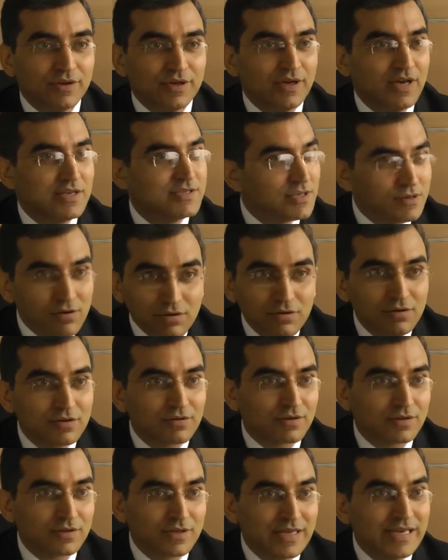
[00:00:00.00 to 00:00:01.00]
I say, hold
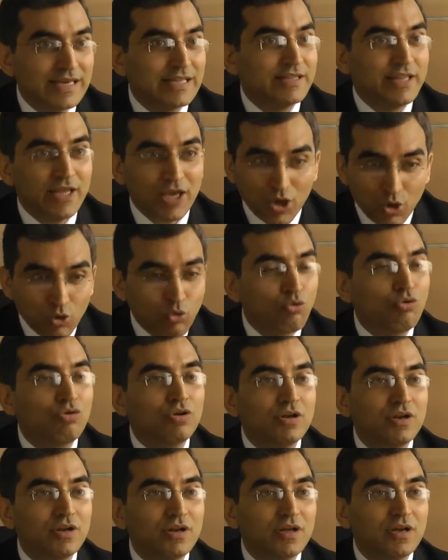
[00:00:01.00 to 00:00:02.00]
on, they
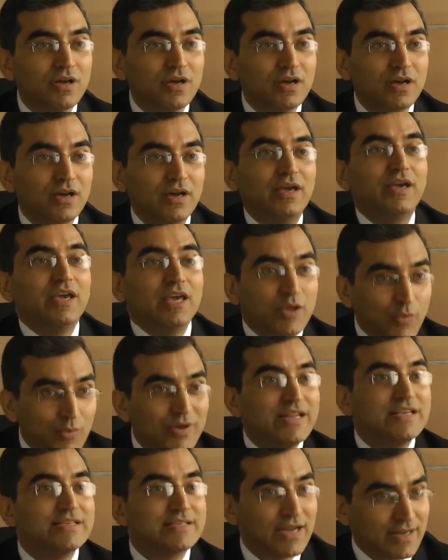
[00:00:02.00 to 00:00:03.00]
own
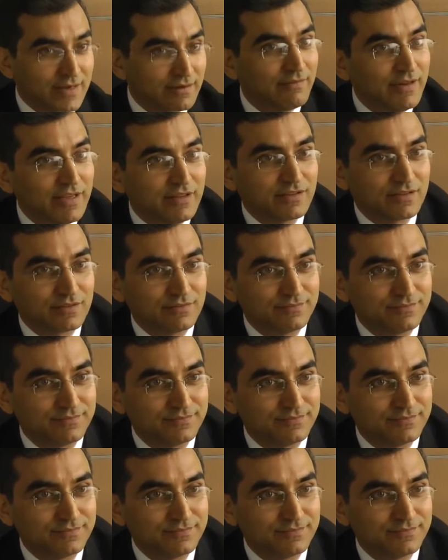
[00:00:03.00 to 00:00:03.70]
equities underneath.